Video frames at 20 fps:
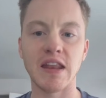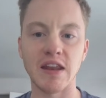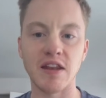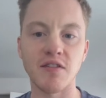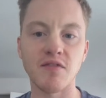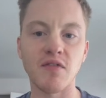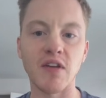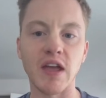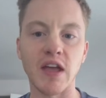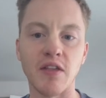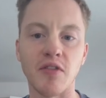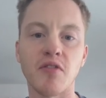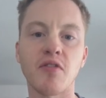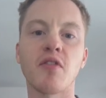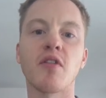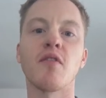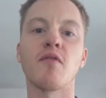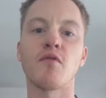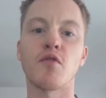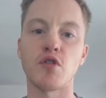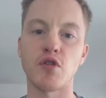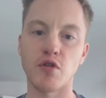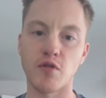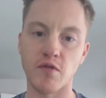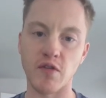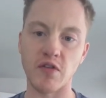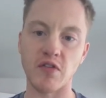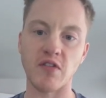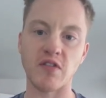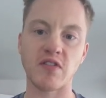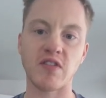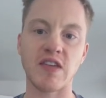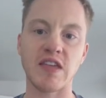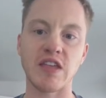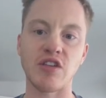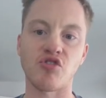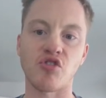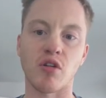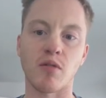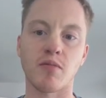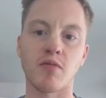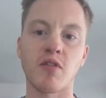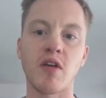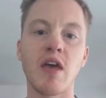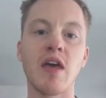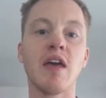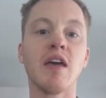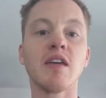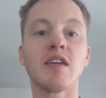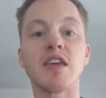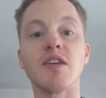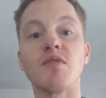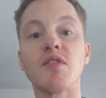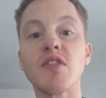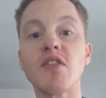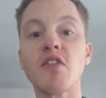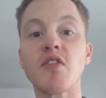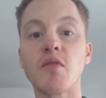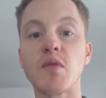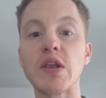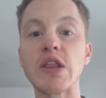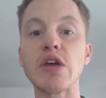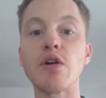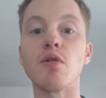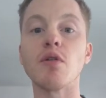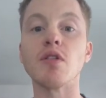advance for your visit to Egypt. Giving this video a